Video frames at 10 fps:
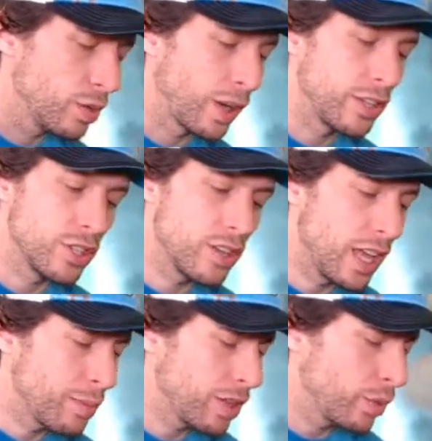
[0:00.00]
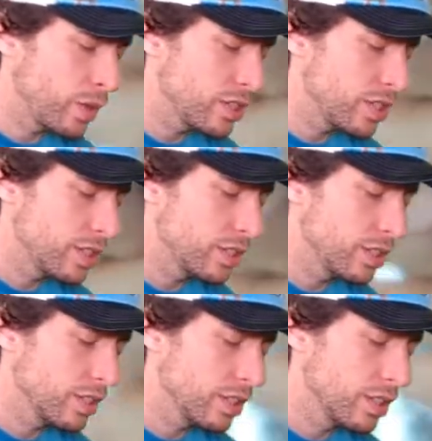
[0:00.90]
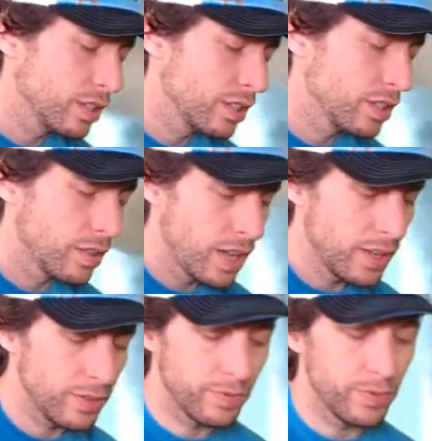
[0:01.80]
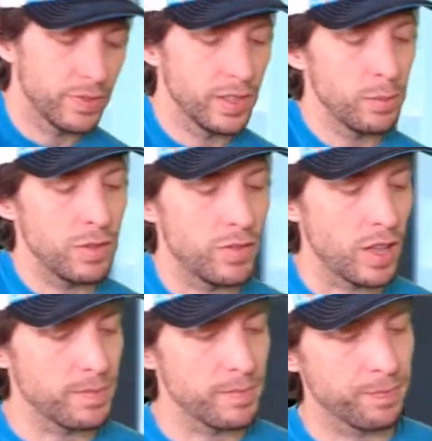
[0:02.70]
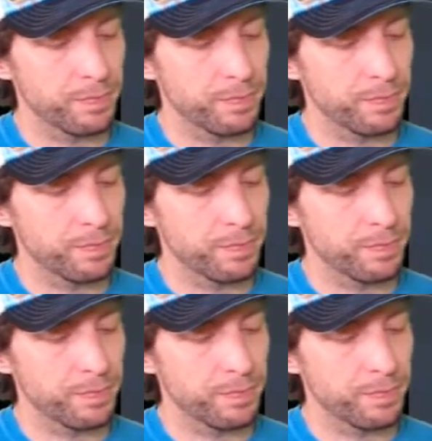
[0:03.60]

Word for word: can write your name on the windshield, right? That'd be fun.